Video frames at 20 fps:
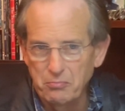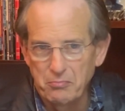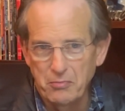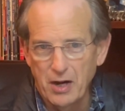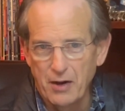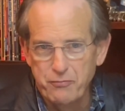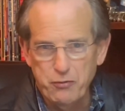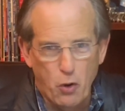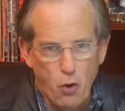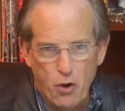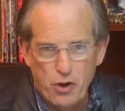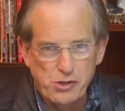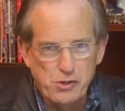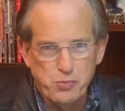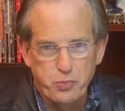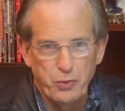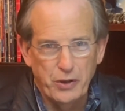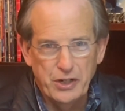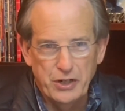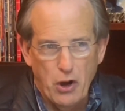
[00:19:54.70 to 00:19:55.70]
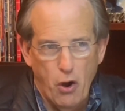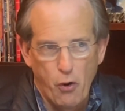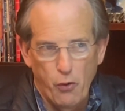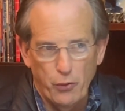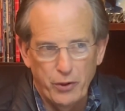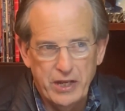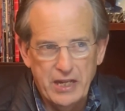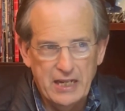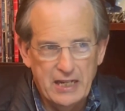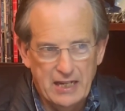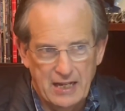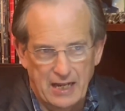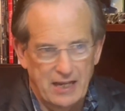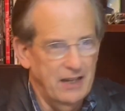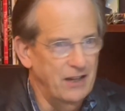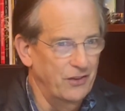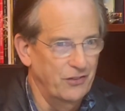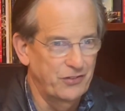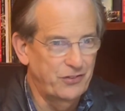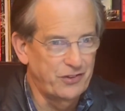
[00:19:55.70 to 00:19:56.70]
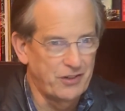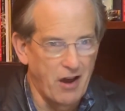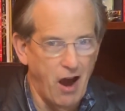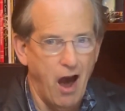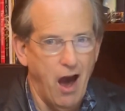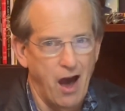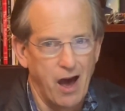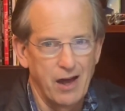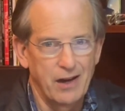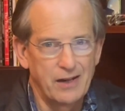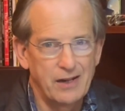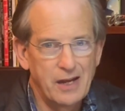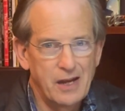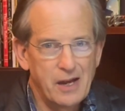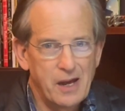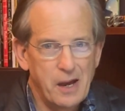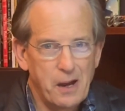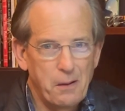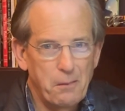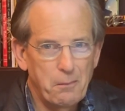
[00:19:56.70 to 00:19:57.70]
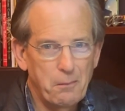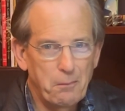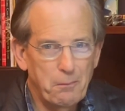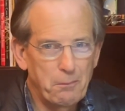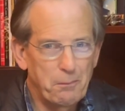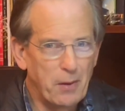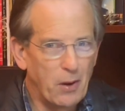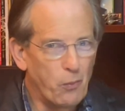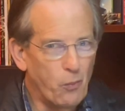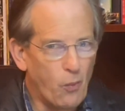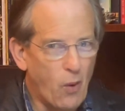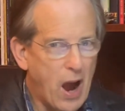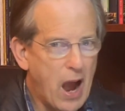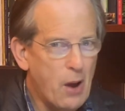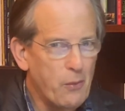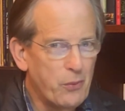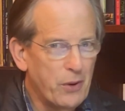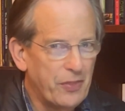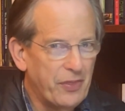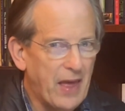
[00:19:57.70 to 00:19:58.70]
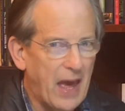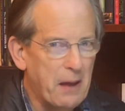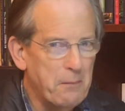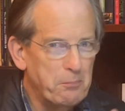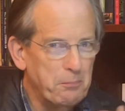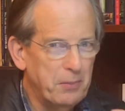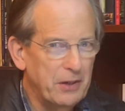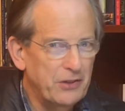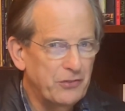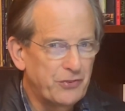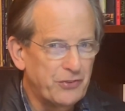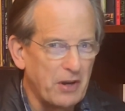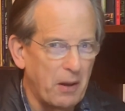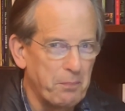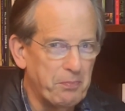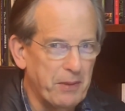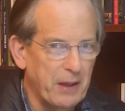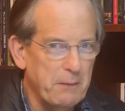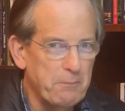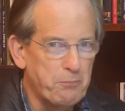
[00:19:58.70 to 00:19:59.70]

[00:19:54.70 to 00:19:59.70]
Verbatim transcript: Of course, we know He is God. But why would that be something